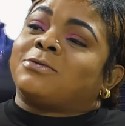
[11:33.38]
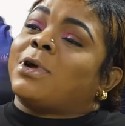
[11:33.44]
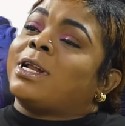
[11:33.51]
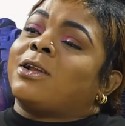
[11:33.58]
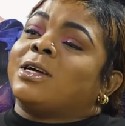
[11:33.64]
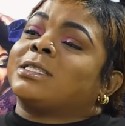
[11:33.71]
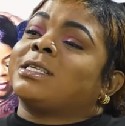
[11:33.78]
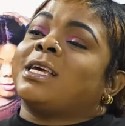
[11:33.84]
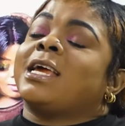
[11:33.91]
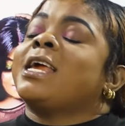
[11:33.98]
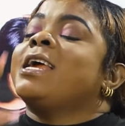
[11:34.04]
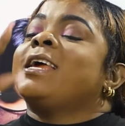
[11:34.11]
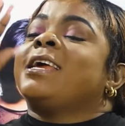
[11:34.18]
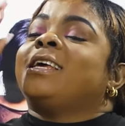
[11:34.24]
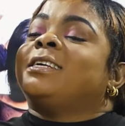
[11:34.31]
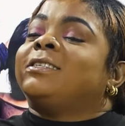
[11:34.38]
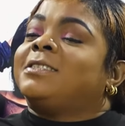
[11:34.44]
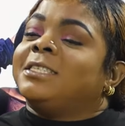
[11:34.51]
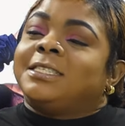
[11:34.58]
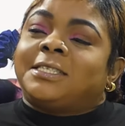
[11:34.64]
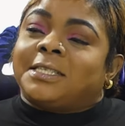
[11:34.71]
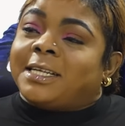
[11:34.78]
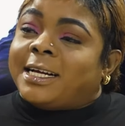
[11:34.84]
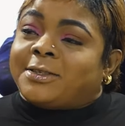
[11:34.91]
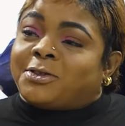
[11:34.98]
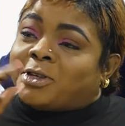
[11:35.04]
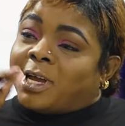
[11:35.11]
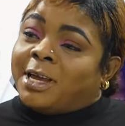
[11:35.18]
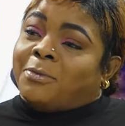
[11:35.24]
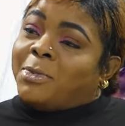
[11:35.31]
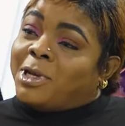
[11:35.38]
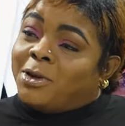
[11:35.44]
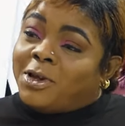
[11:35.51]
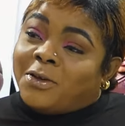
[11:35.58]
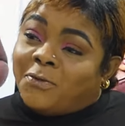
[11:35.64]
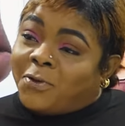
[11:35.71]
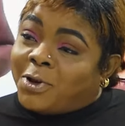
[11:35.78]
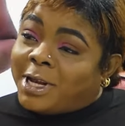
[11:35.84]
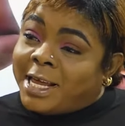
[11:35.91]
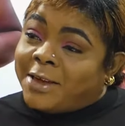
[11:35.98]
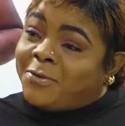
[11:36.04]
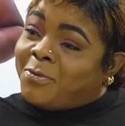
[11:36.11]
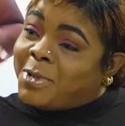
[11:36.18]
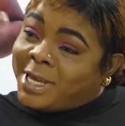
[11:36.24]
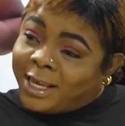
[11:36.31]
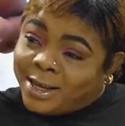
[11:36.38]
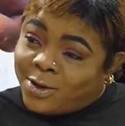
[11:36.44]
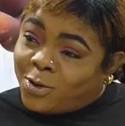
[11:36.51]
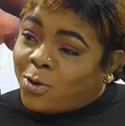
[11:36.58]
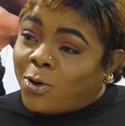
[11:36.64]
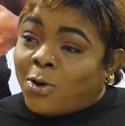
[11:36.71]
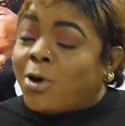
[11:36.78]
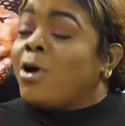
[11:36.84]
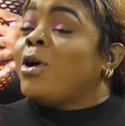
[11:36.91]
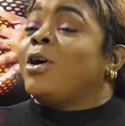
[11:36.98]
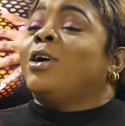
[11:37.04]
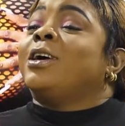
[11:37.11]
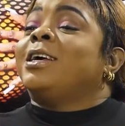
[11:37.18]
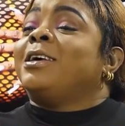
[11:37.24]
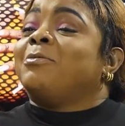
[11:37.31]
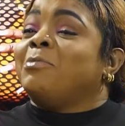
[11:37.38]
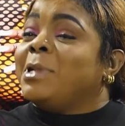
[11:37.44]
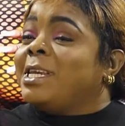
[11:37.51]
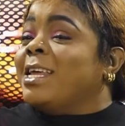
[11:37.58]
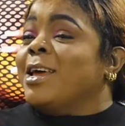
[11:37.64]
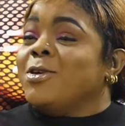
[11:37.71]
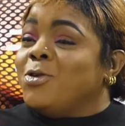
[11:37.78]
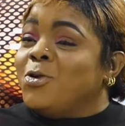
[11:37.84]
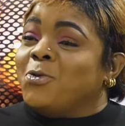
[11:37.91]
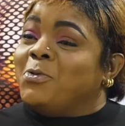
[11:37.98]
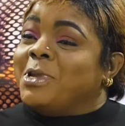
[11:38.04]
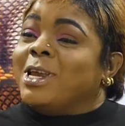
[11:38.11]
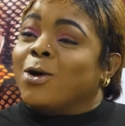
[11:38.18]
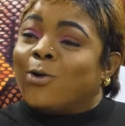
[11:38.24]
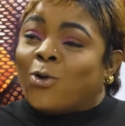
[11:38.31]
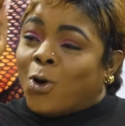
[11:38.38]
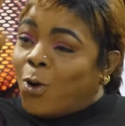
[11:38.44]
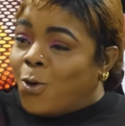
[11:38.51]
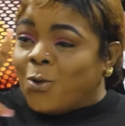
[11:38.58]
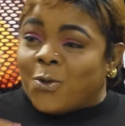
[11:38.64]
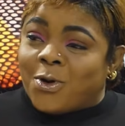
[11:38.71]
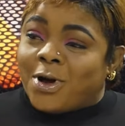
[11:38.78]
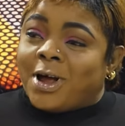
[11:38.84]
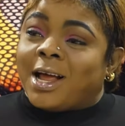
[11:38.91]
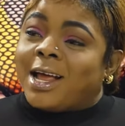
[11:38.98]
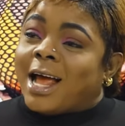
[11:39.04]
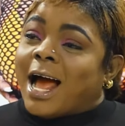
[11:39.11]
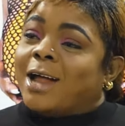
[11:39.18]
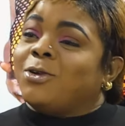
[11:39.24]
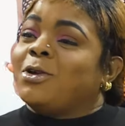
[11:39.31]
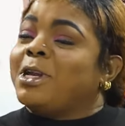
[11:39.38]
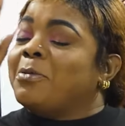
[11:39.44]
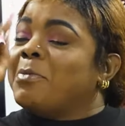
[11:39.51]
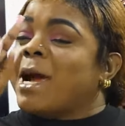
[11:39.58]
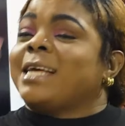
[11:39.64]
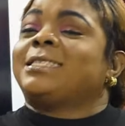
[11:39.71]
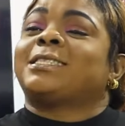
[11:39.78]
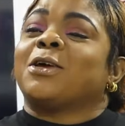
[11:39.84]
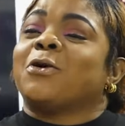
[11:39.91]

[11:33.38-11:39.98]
right now say. Since you're not trying, if you leave me, you go, me there, you be there, go. I know they might